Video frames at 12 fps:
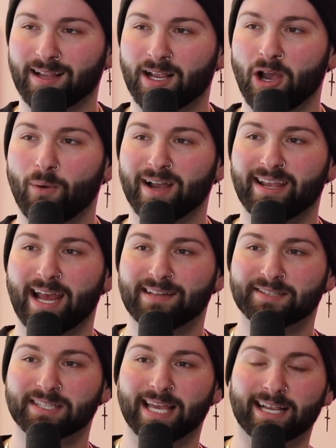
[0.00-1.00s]
go
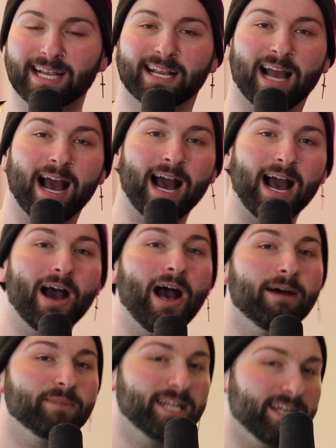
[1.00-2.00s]
against like
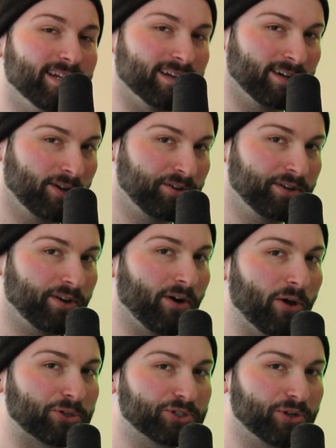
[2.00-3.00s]
comedy
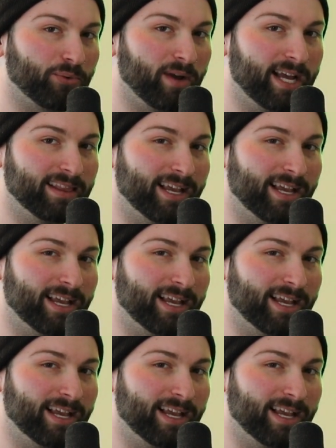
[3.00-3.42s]
culture, right?